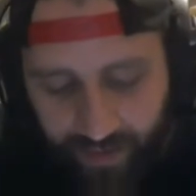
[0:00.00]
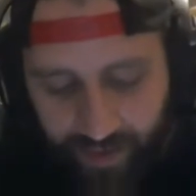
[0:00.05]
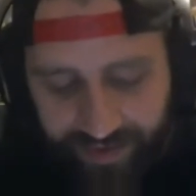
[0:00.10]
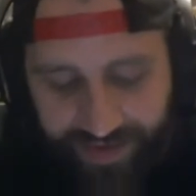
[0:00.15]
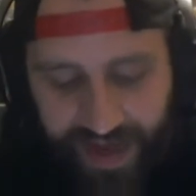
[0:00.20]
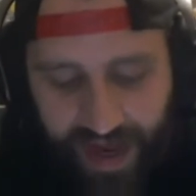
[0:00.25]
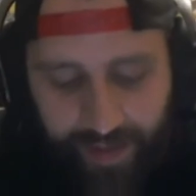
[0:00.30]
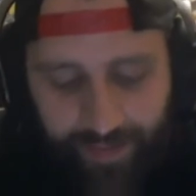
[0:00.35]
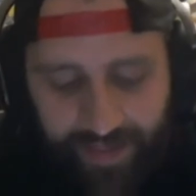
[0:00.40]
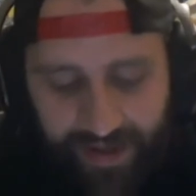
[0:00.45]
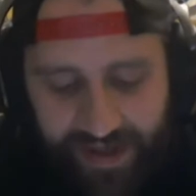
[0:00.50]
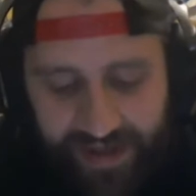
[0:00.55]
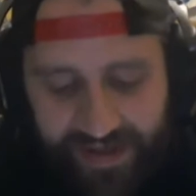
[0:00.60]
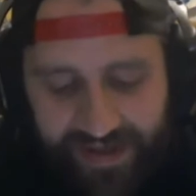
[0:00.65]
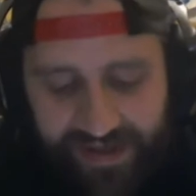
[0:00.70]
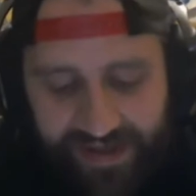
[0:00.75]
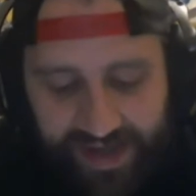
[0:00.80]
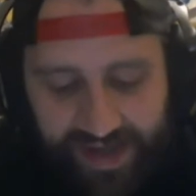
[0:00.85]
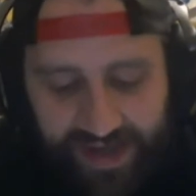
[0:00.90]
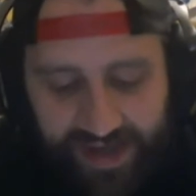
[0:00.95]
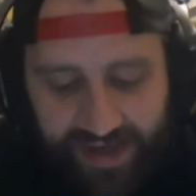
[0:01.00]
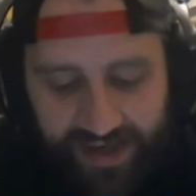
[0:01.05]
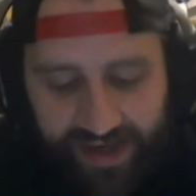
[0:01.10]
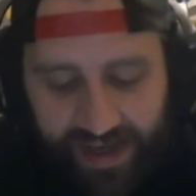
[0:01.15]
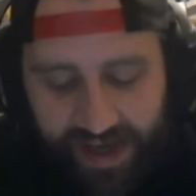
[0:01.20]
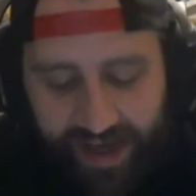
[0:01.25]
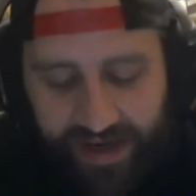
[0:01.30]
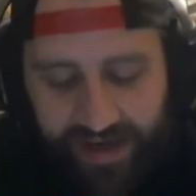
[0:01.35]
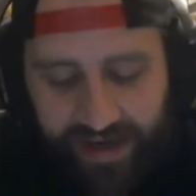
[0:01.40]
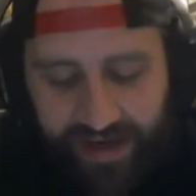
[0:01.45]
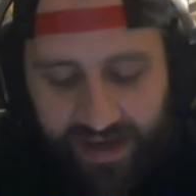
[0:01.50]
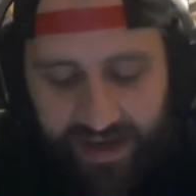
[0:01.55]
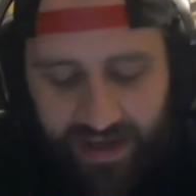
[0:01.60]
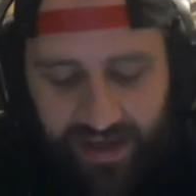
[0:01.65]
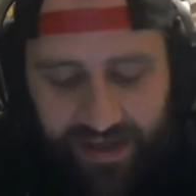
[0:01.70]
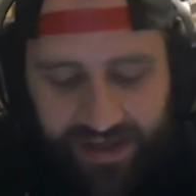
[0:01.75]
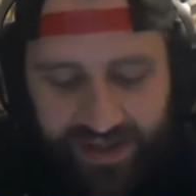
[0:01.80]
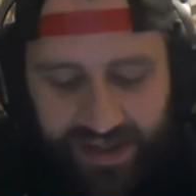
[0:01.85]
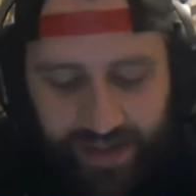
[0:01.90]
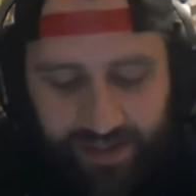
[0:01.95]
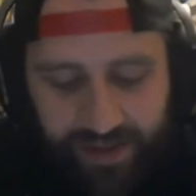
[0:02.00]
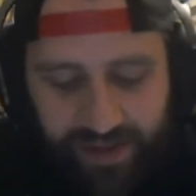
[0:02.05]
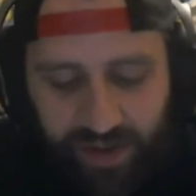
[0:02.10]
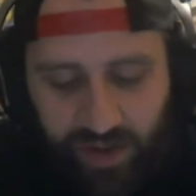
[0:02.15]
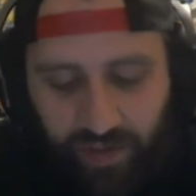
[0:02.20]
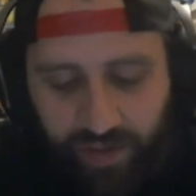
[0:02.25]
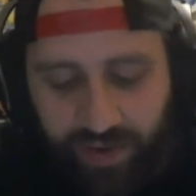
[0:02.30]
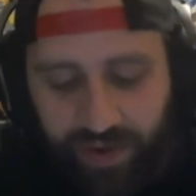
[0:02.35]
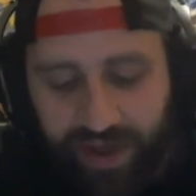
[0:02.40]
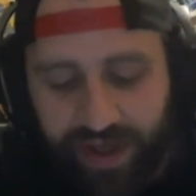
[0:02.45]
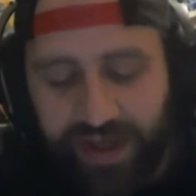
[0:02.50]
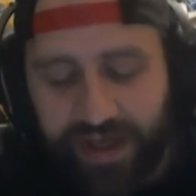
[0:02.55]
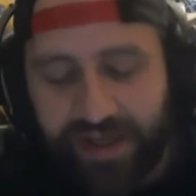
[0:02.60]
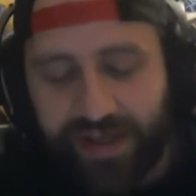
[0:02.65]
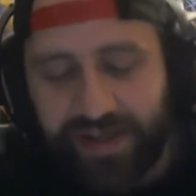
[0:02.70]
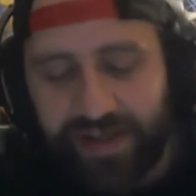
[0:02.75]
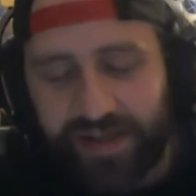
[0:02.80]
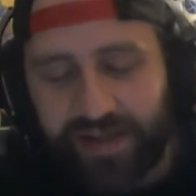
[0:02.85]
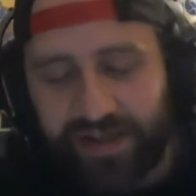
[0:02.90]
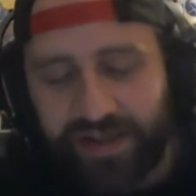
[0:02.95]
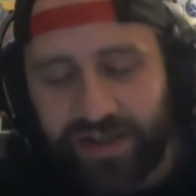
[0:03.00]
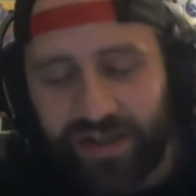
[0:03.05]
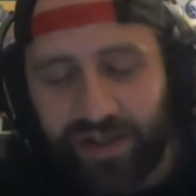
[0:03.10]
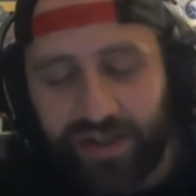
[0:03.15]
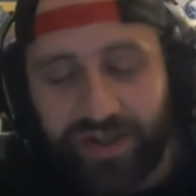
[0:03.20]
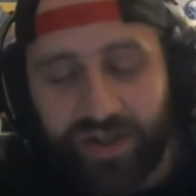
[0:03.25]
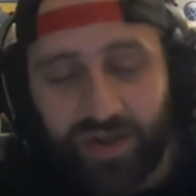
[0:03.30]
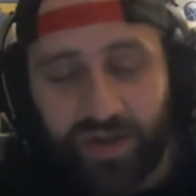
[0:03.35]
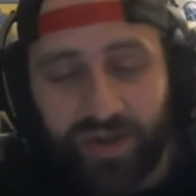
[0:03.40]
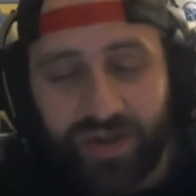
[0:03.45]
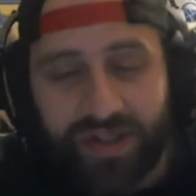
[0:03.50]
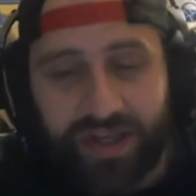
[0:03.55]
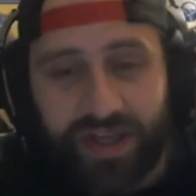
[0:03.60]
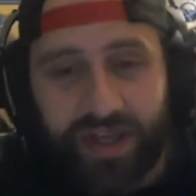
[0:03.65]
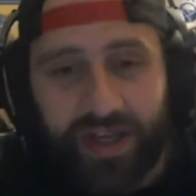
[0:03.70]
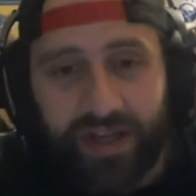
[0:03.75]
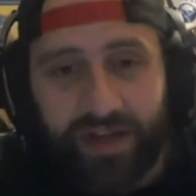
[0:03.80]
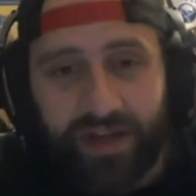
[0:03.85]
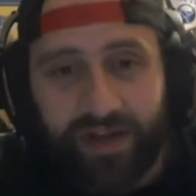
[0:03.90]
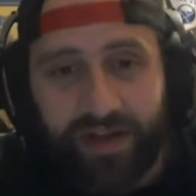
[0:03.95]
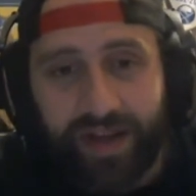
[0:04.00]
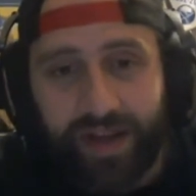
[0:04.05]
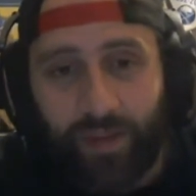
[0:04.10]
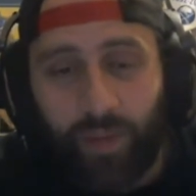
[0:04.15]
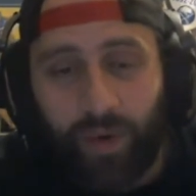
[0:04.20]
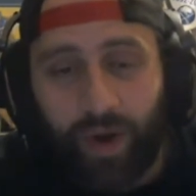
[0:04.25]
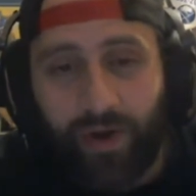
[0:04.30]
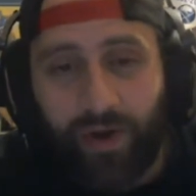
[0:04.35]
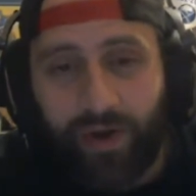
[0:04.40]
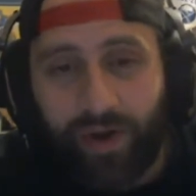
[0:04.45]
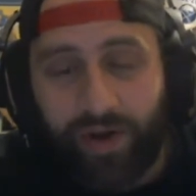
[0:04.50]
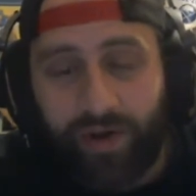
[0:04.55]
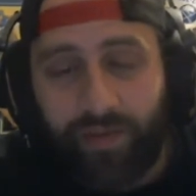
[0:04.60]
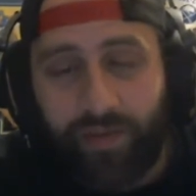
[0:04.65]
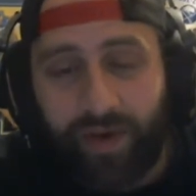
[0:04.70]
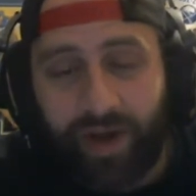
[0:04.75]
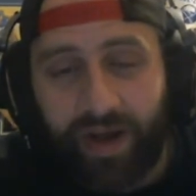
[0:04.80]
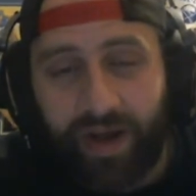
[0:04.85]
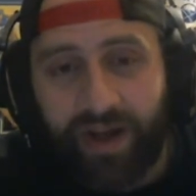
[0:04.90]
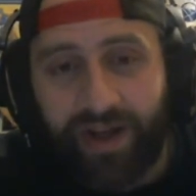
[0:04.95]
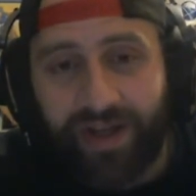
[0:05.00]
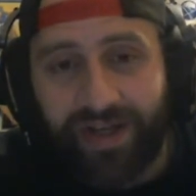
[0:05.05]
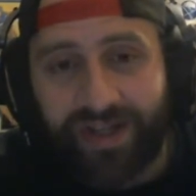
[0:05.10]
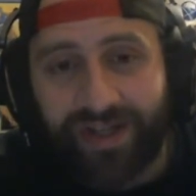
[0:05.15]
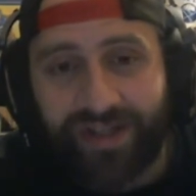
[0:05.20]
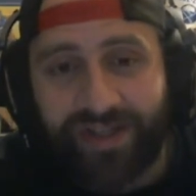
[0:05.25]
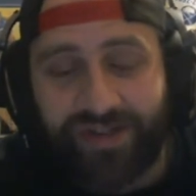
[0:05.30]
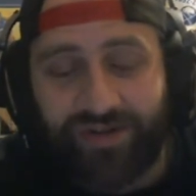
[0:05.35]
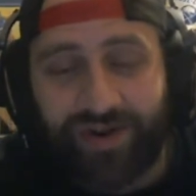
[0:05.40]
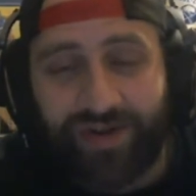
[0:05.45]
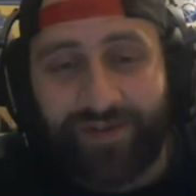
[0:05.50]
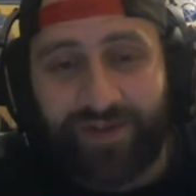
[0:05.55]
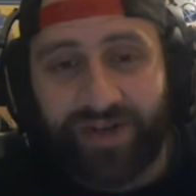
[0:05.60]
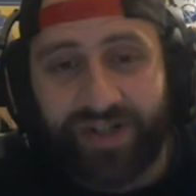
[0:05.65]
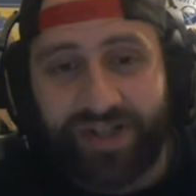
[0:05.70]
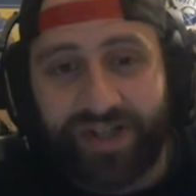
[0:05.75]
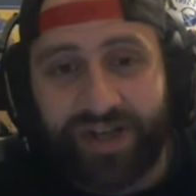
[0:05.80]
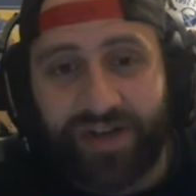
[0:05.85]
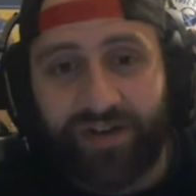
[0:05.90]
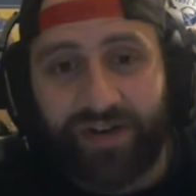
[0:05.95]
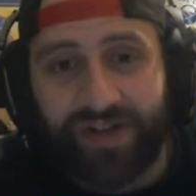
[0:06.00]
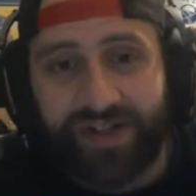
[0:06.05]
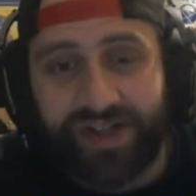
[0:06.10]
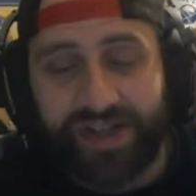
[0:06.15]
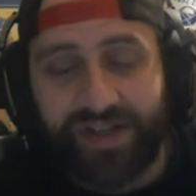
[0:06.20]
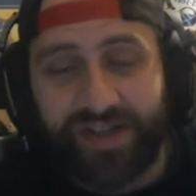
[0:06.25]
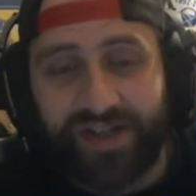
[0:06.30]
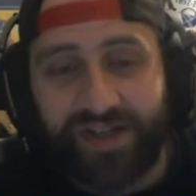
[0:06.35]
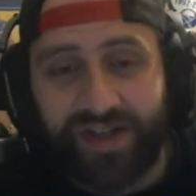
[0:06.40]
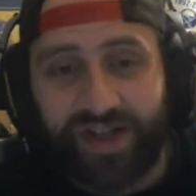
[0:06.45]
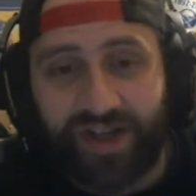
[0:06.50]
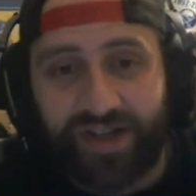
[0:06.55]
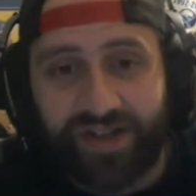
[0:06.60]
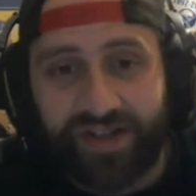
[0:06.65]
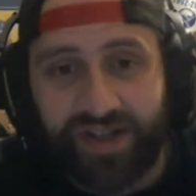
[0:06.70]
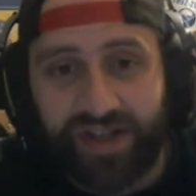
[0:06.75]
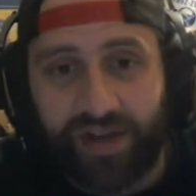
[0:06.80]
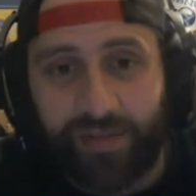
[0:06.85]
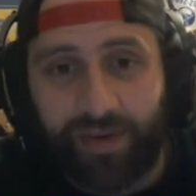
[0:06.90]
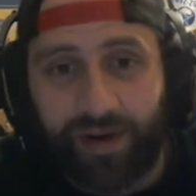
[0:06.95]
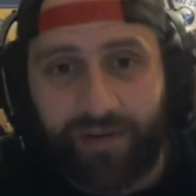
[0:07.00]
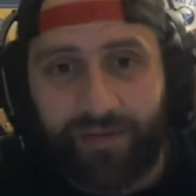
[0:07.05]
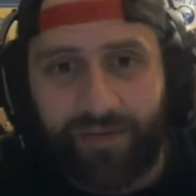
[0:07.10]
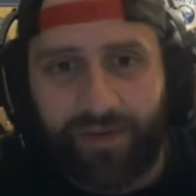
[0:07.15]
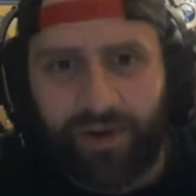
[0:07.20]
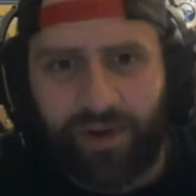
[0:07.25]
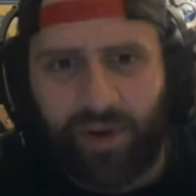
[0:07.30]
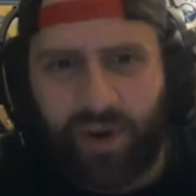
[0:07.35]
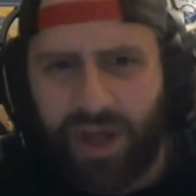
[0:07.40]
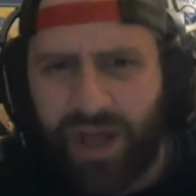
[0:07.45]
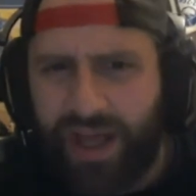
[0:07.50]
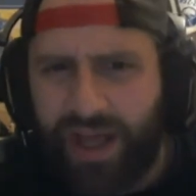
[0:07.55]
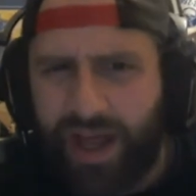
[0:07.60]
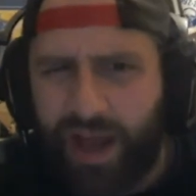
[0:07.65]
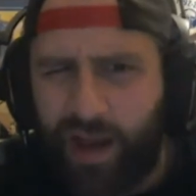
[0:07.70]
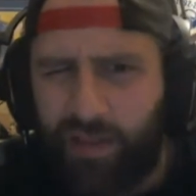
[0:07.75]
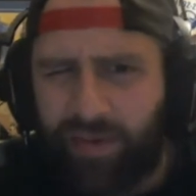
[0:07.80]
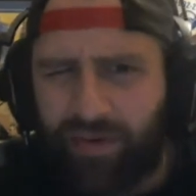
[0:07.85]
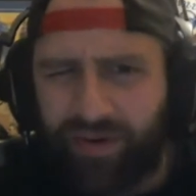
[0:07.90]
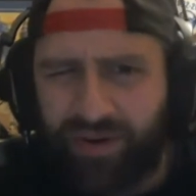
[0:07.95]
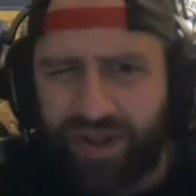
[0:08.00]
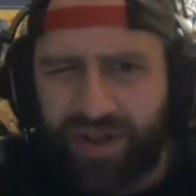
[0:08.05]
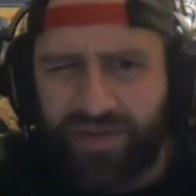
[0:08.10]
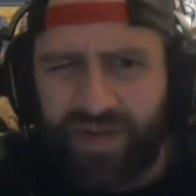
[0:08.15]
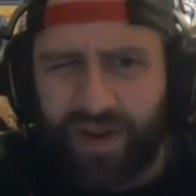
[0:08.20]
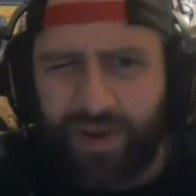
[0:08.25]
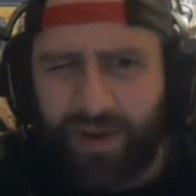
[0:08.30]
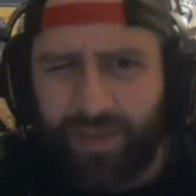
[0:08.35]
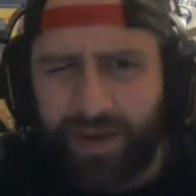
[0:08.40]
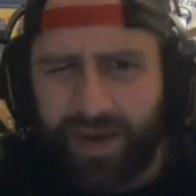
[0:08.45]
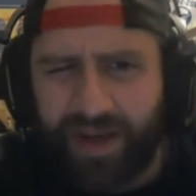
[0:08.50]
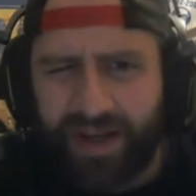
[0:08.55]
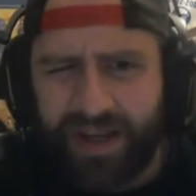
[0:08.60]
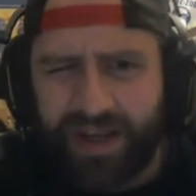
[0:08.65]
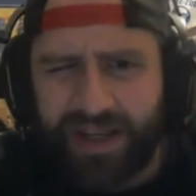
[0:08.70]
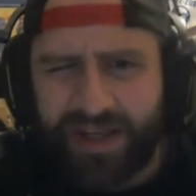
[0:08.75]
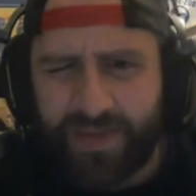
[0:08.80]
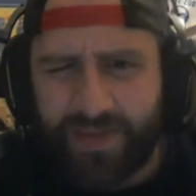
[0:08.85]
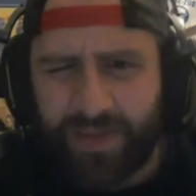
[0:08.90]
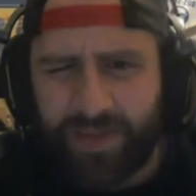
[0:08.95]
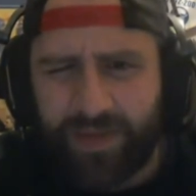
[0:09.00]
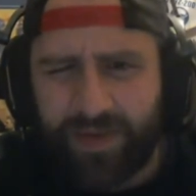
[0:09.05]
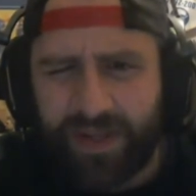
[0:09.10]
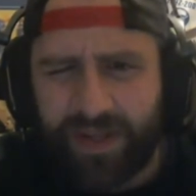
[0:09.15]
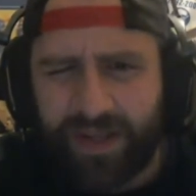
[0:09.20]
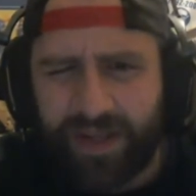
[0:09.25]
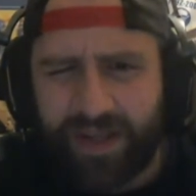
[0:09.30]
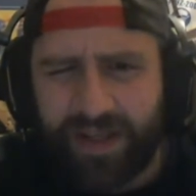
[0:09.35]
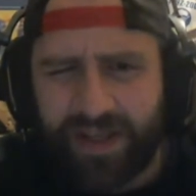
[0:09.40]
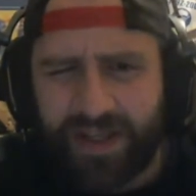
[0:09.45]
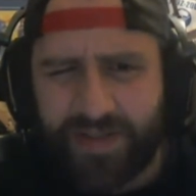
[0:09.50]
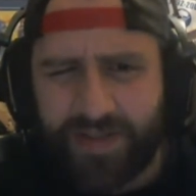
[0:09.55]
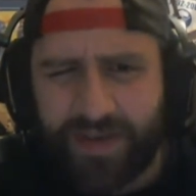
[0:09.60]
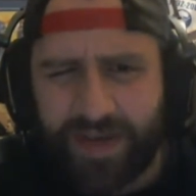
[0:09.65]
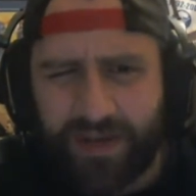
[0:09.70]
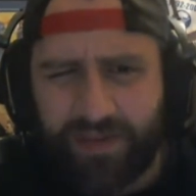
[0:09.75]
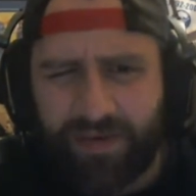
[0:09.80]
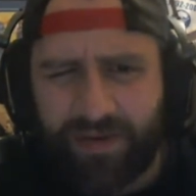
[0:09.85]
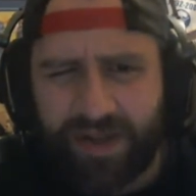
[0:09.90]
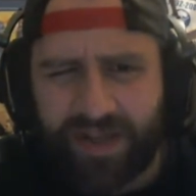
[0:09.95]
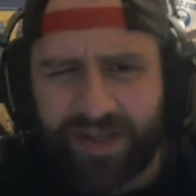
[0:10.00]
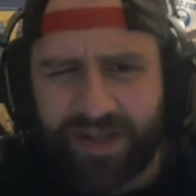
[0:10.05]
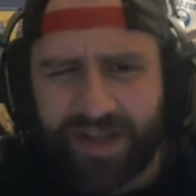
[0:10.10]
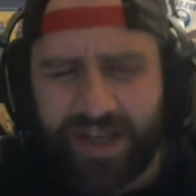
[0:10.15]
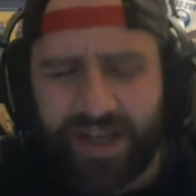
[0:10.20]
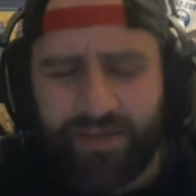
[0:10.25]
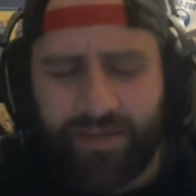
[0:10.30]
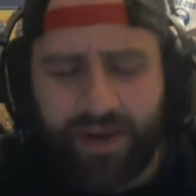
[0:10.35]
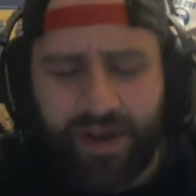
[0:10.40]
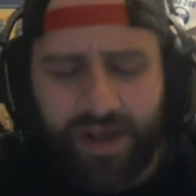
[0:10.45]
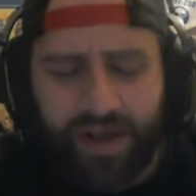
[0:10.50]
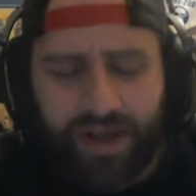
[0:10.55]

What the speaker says: that being said, again, Sabres don't play till Tuesday. They welcome Trevor Zegras and the Ducks into Buffalo. I believe that might be an ESPN Plus game.